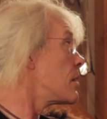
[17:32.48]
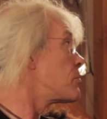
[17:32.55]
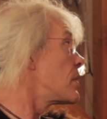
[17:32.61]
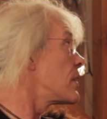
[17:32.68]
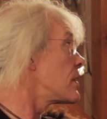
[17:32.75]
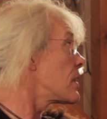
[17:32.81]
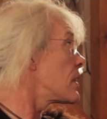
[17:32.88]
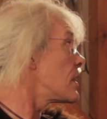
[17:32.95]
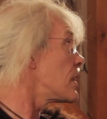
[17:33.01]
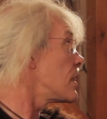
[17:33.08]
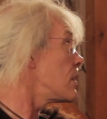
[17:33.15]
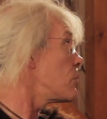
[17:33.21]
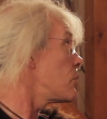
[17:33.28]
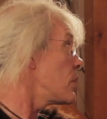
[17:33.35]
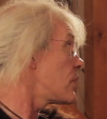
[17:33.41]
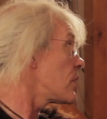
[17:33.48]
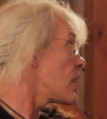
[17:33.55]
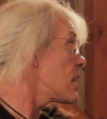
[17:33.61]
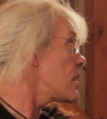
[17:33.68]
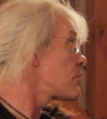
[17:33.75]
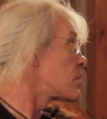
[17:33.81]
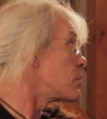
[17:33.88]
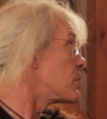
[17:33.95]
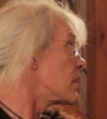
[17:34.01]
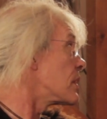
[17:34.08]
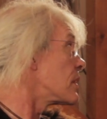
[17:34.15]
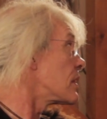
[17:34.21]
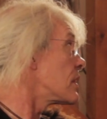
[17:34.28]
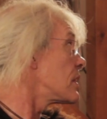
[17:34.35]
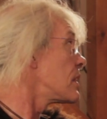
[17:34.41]
But with the
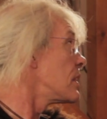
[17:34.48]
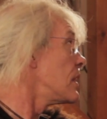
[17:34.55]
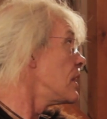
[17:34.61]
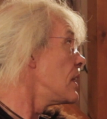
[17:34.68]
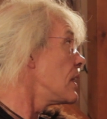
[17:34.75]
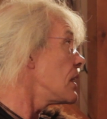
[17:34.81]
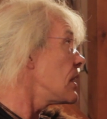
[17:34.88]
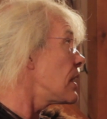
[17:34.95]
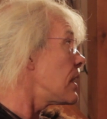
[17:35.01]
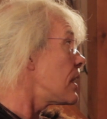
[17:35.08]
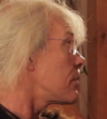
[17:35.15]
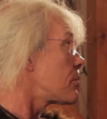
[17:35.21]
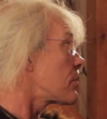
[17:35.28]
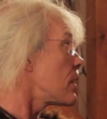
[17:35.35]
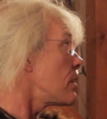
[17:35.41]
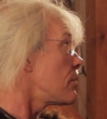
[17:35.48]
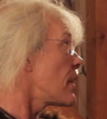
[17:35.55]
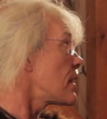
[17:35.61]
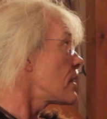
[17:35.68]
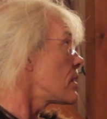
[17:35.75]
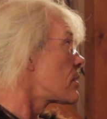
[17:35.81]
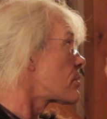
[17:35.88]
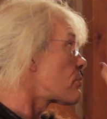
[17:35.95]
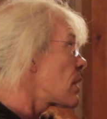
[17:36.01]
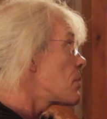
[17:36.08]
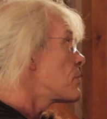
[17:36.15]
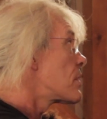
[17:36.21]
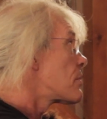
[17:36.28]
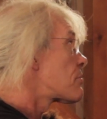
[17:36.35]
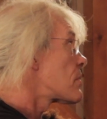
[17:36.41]
afterburner, I've had to
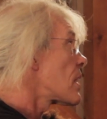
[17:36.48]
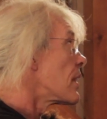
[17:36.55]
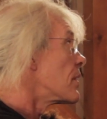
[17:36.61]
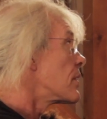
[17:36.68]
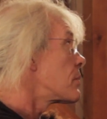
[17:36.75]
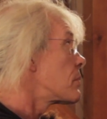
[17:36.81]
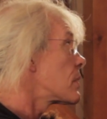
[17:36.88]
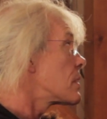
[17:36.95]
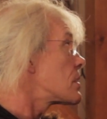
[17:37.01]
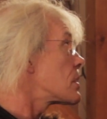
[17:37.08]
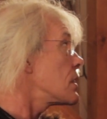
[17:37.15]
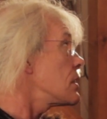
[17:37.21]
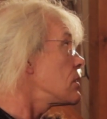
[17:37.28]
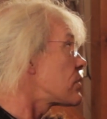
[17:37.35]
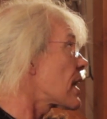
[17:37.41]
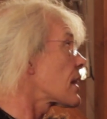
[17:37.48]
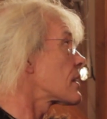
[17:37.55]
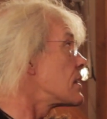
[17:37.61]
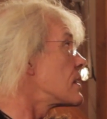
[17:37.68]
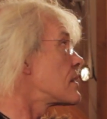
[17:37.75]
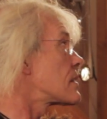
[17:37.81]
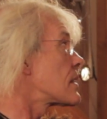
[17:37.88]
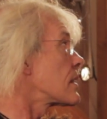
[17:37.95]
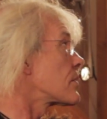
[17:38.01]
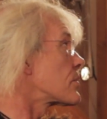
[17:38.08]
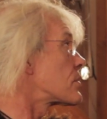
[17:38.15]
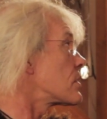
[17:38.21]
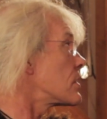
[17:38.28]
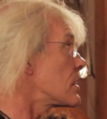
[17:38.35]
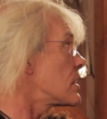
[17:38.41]
throat the front, because in Jack
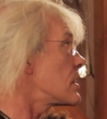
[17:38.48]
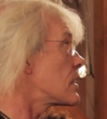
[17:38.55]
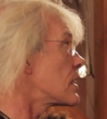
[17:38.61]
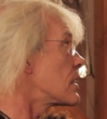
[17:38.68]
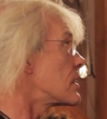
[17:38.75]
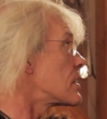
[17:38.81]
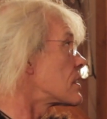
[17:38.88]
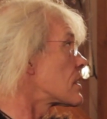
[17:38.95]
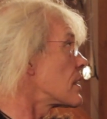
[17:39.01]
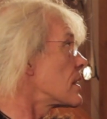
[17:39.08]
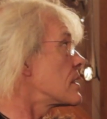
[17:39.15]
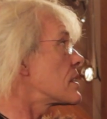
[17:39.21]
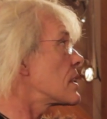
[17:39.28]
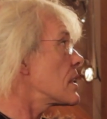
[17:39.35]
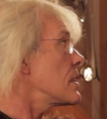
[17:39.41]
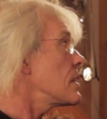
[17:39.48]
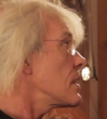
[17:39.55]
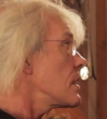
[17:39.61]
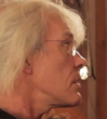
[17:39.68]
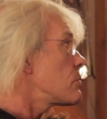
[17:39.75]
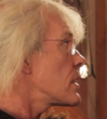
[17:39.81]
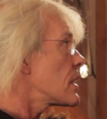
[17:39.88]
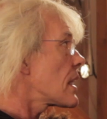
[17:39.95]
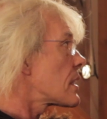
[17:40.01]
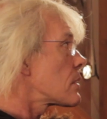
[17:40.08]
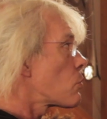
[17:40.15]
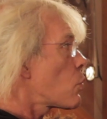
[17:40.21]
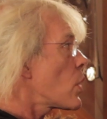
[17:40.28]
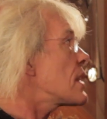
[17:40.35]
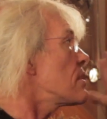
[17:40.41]
Dinsdale's earlier designs, he really had a
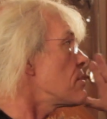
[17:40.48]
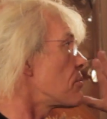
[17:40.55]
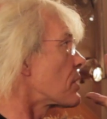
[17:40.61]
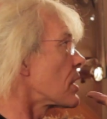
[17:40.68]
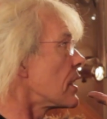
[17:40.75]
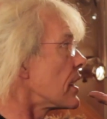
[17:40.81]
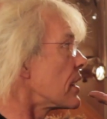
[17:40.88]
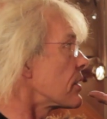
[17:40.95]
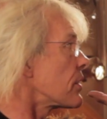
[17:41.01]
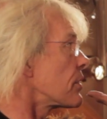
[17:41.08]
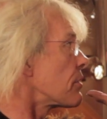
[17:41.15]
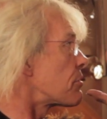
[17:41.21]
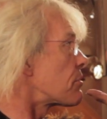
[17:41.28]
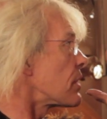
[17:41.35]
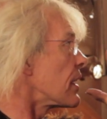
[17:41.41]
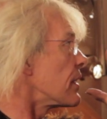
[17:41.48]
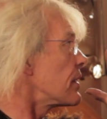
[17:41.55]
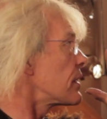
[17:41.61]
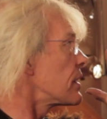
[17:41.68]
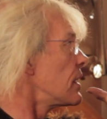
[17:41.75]
waveguide on the front.